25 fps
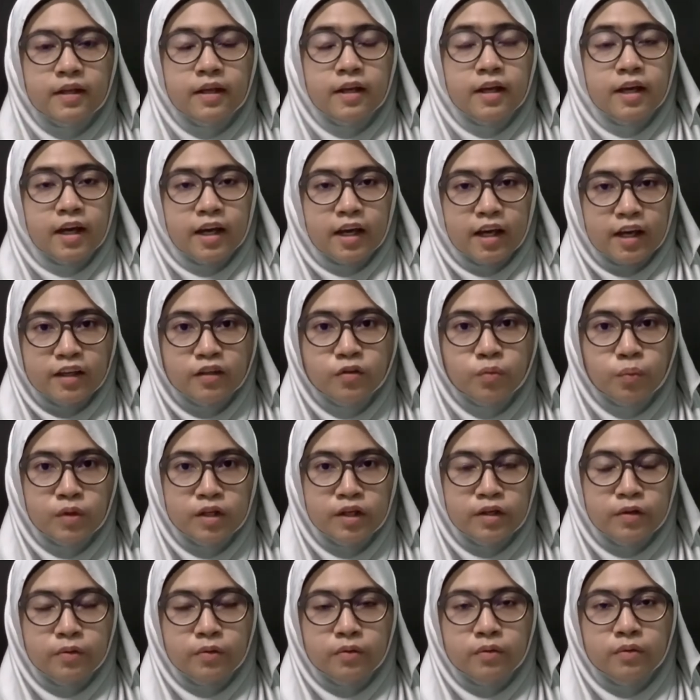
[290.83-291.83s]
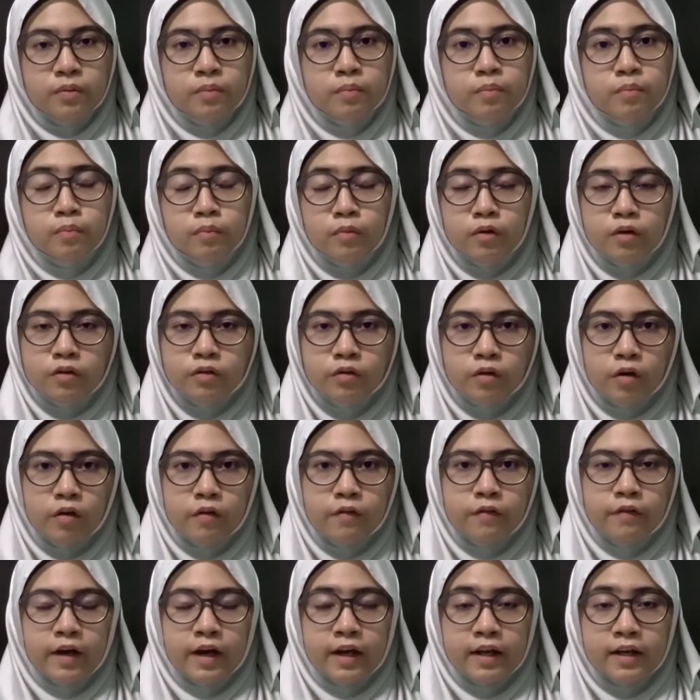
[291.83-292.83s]
As we know, most of
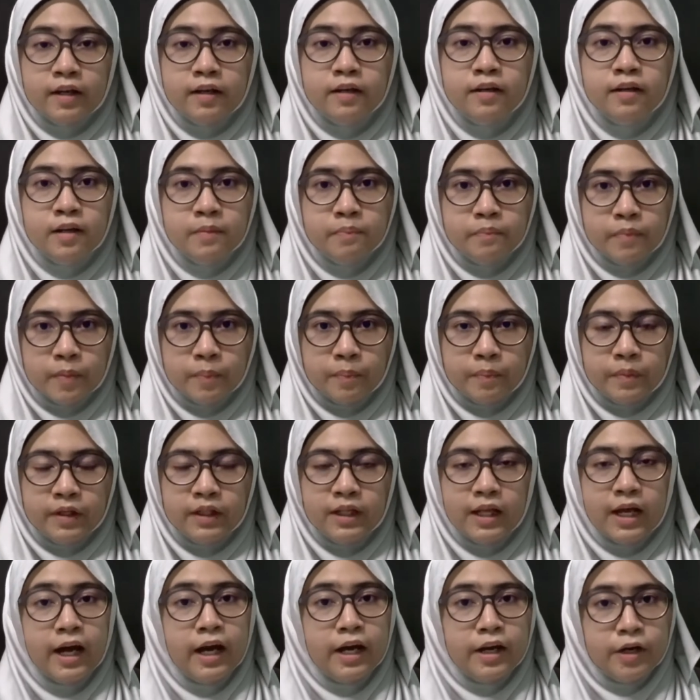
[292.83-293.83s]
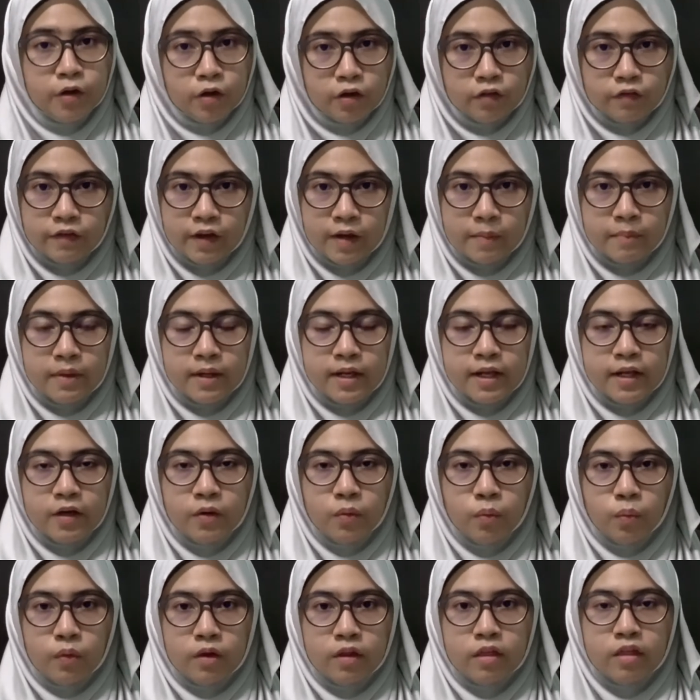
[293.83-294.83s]
elderly people are not familiar
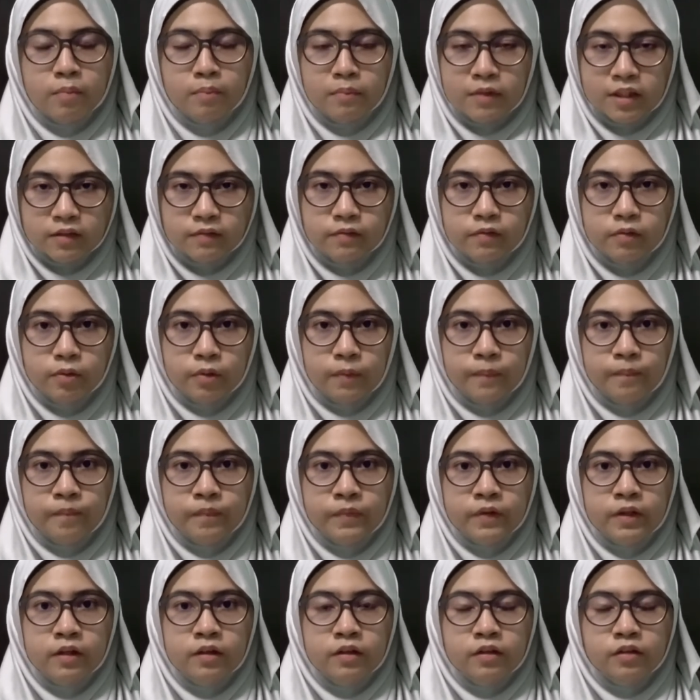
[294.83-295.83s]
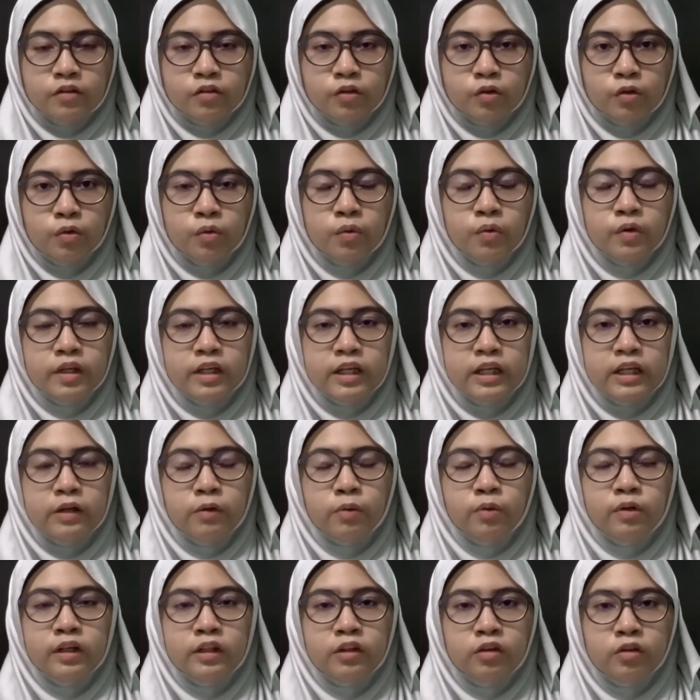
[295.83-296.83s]
with smartphone. So, in order
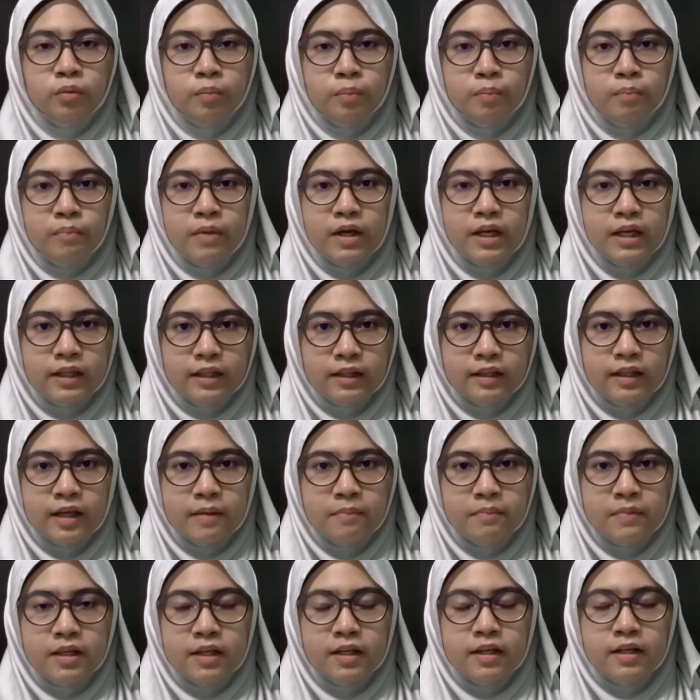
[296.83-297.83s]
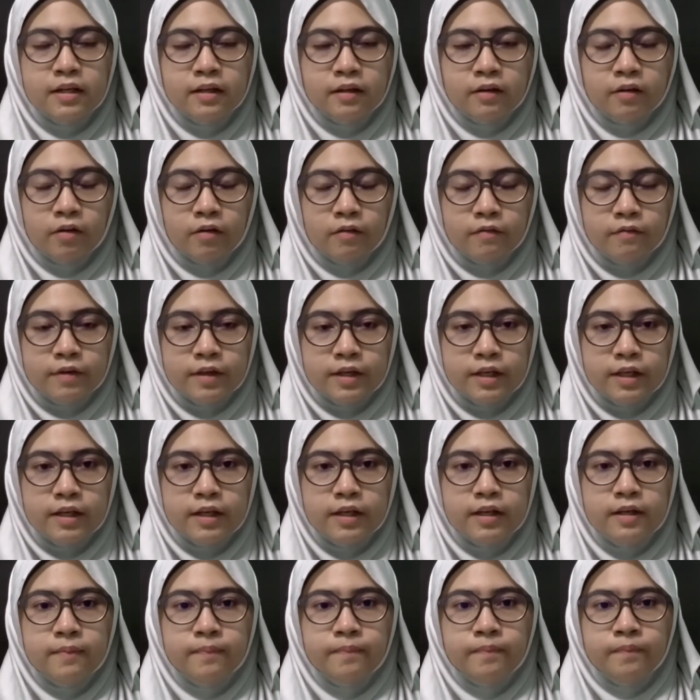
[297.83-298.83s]
to make them convenient,
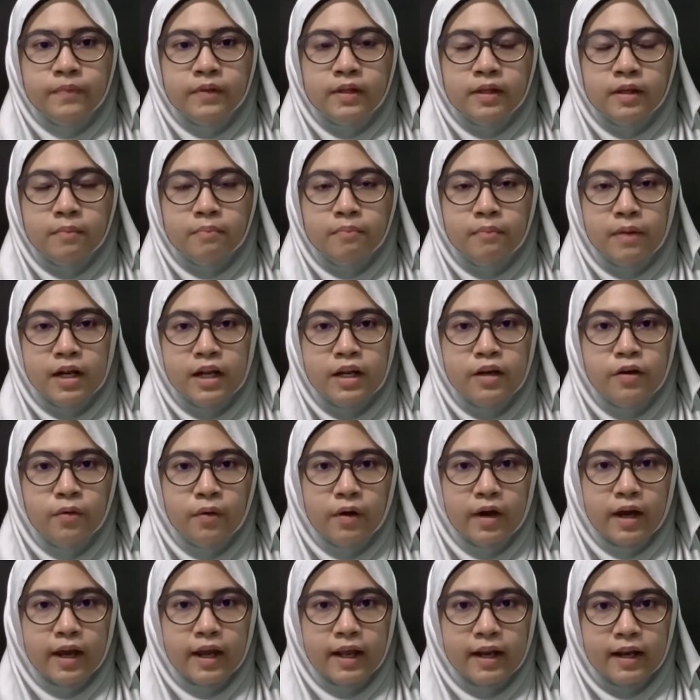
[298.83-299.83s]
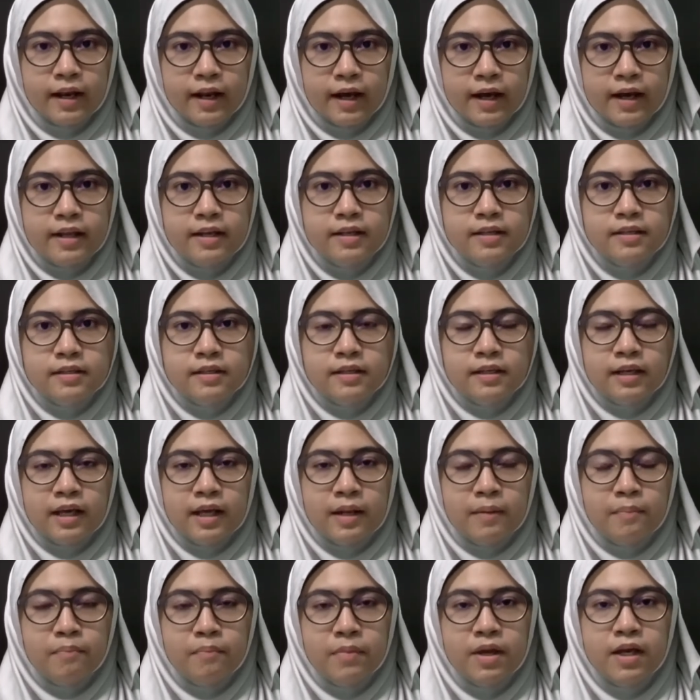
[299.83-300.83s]
Malindo Airlines can
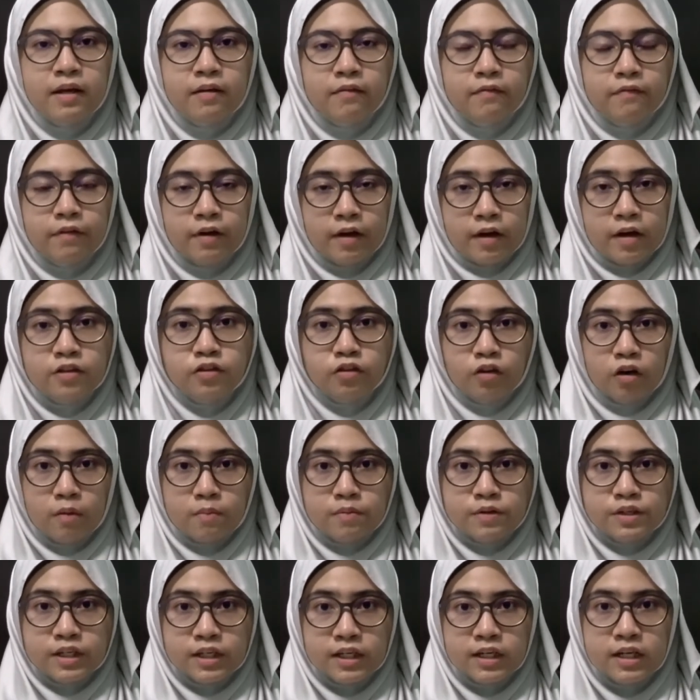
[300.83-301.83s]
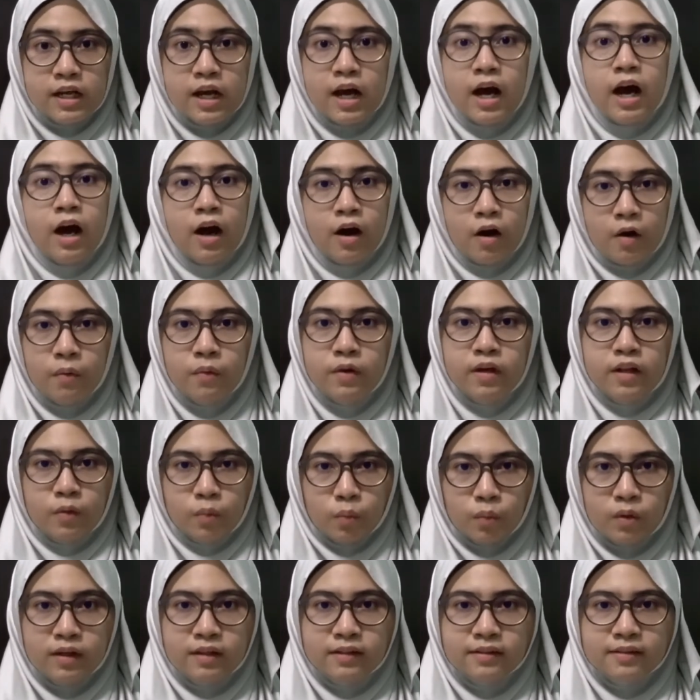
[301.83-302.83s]
make various options how it
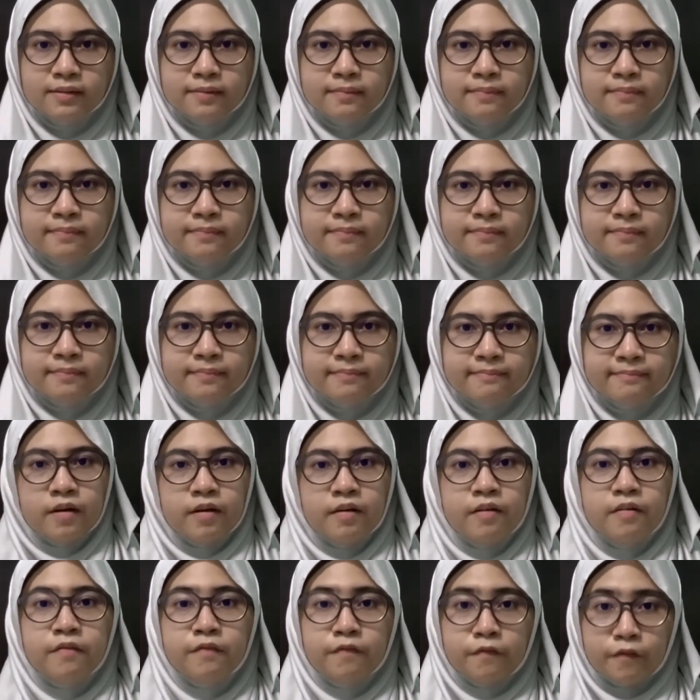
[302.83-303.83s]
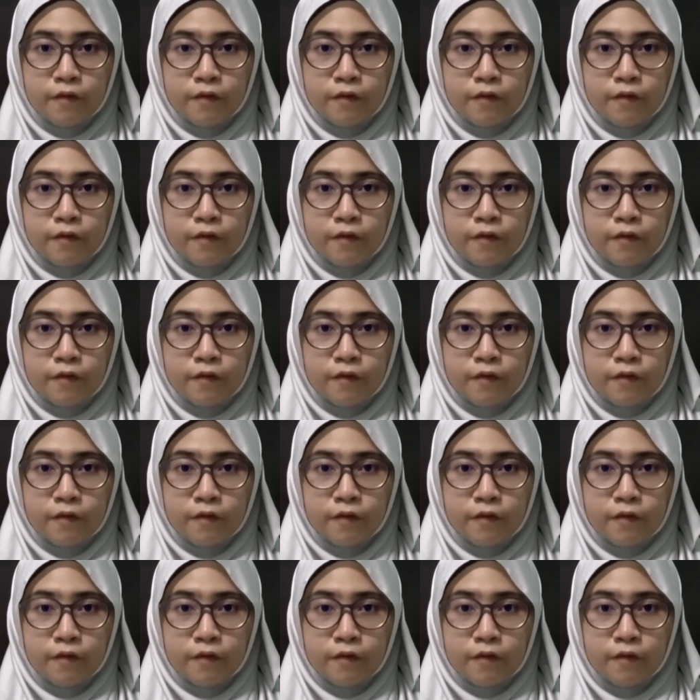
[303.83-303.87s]
works. For